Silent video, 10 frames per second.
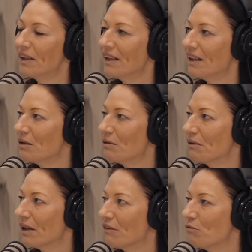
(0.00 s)
in that
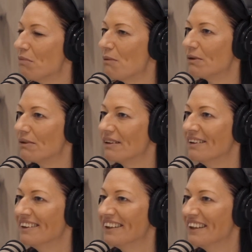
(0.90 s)
kind of bubble
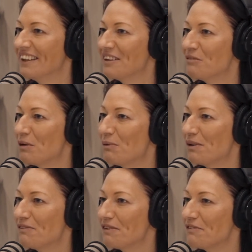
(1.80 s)

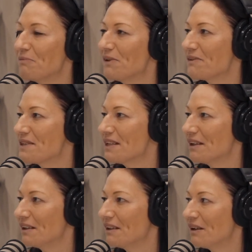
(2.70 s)
of peers
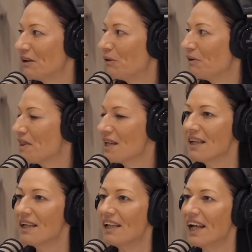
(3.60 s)
that all
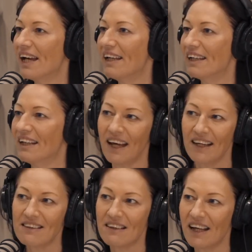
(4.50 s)
think alike and
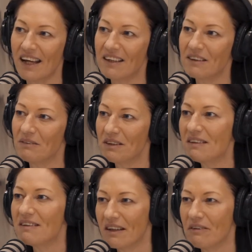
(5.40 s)
act alike. You
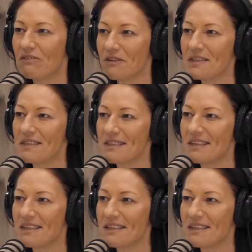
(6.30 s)
need diversity.